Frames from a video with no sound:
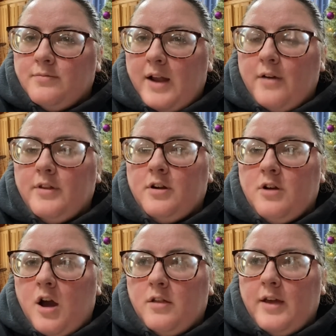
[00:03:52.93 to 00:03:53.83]
Now, they're
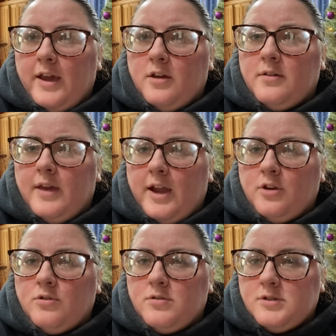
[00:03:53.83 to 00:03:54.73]
not like
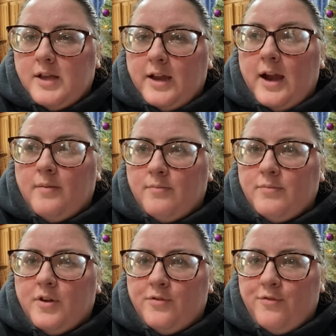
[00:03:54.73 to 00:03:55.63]
candles, like
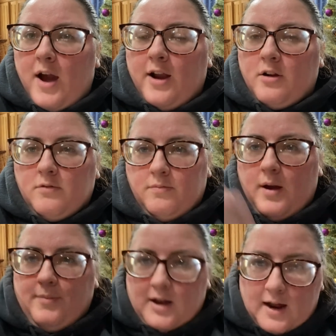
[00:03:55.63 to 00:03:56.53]
they're fire.
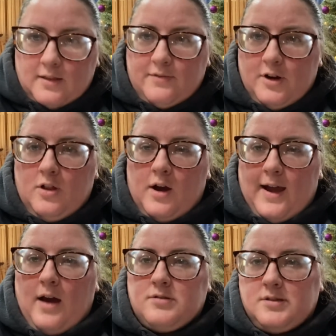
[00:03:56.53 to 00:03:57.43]
I mean, I live in a log
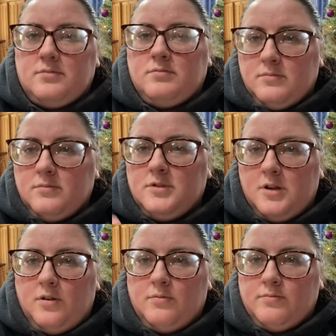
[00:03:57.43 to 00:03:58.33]
house.
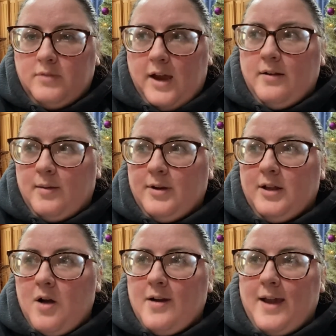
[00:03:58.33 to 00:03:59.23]
So yeah, I'm in
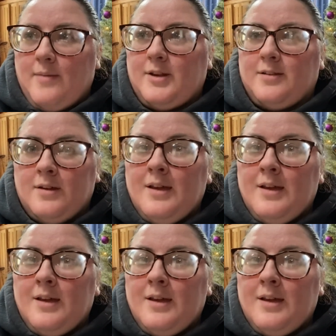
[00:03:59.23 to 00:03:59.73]
a log cabin.